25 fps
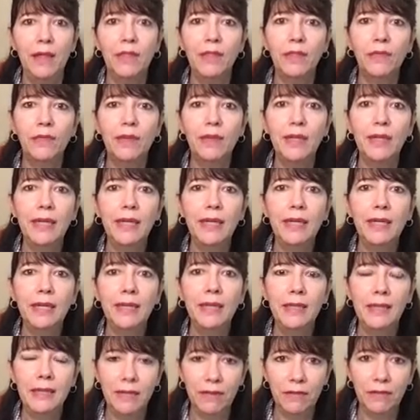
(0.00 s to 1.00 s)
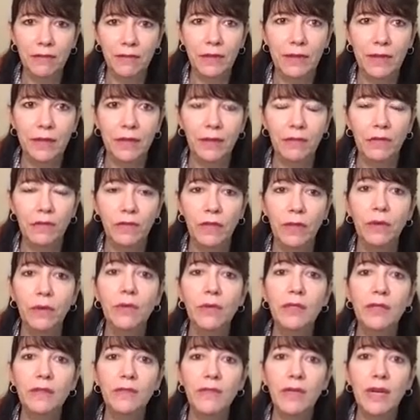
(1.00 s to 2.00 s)
Three different
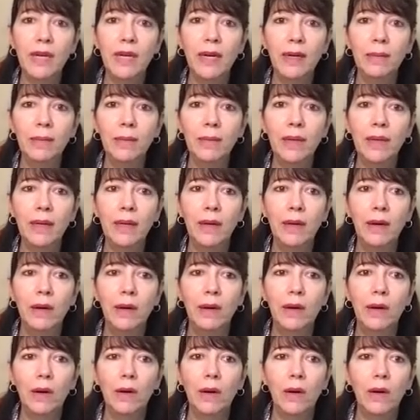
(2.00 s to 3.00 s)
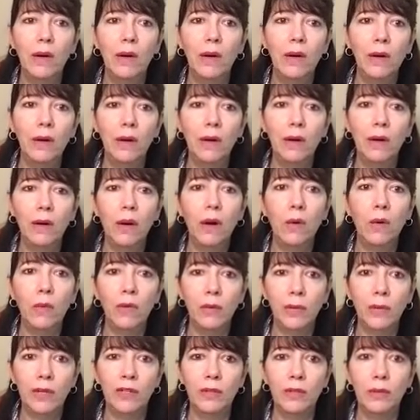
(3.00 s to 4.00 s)
views of time, all
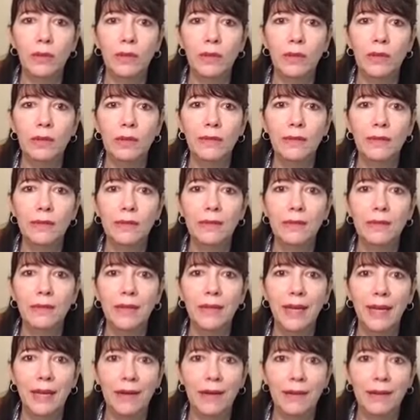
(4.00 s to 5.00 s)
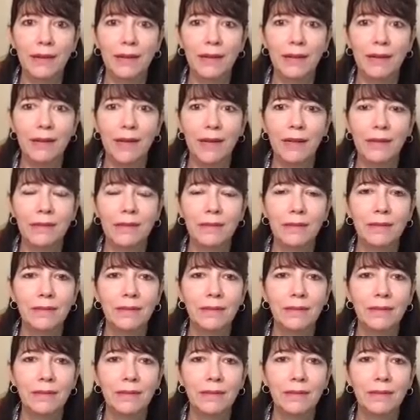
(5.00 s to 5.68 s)
with one tool, analog clock.